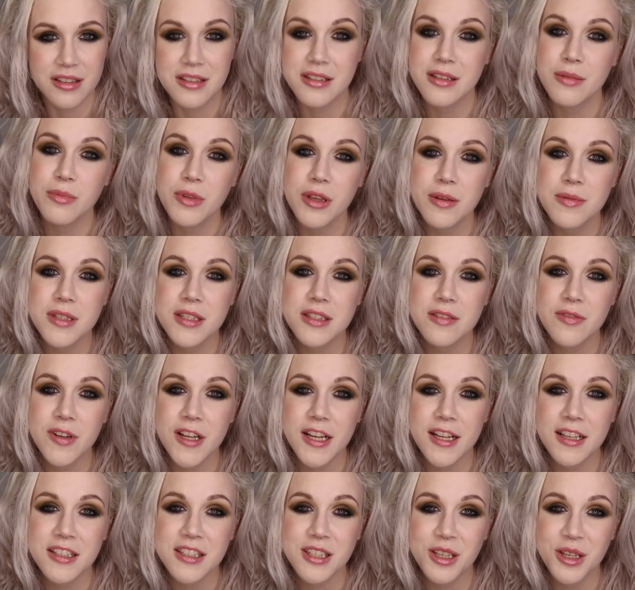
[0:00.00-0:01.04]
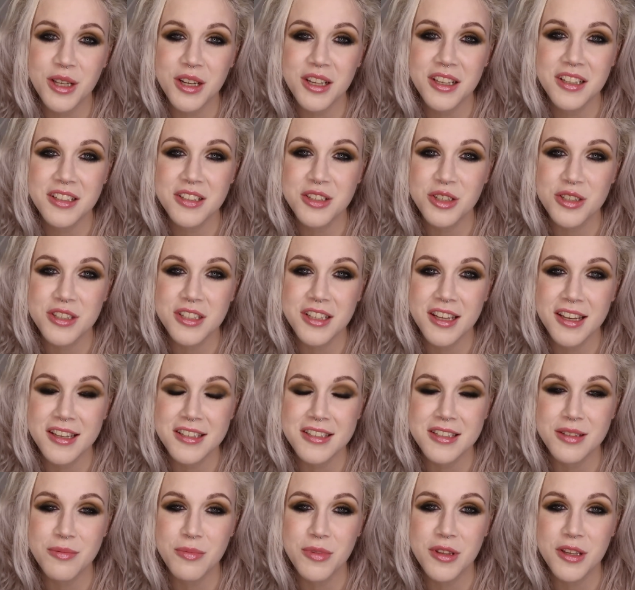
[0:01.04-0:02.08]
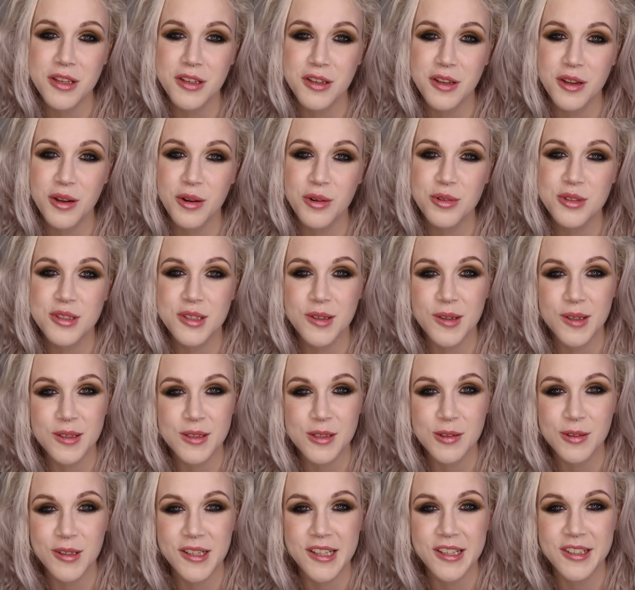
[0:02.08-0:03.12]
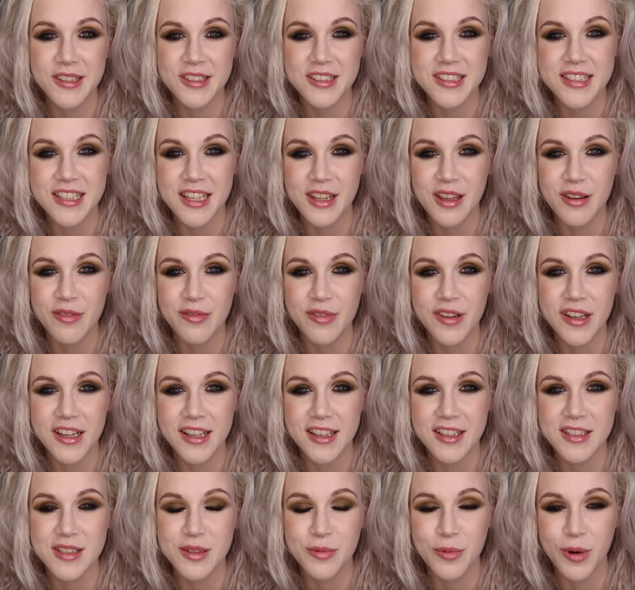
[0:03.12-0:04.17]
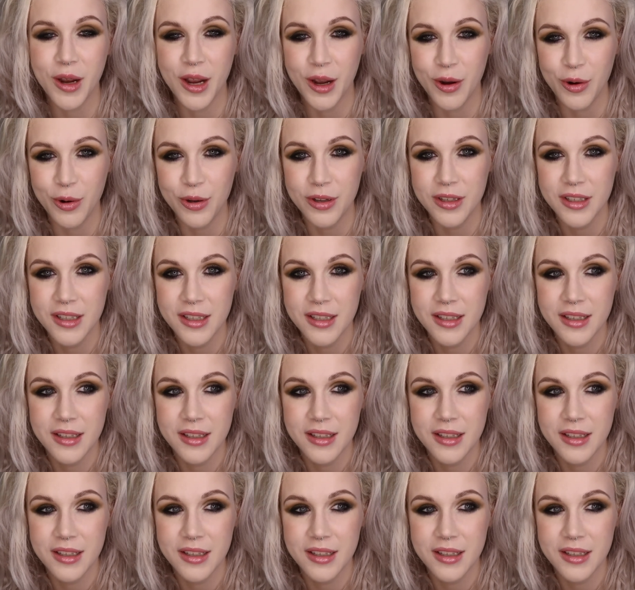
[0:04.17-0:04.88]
And sometimes it's really exciting just to get something new, so I totally understand that feeling as well.